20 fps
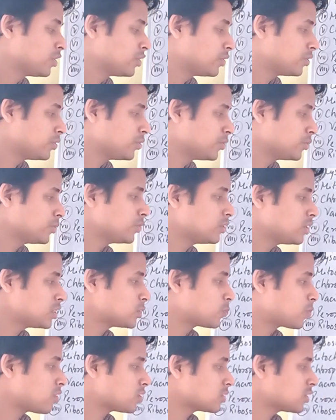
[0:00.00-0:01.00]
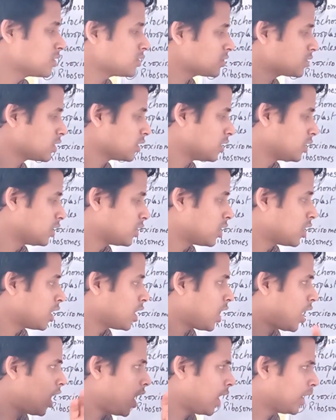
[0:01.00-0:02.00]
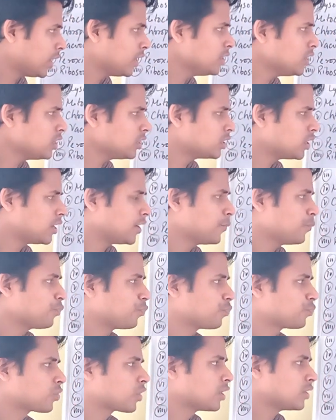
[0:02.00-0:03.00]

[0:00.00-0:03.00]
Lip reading: So due to this process, another thing,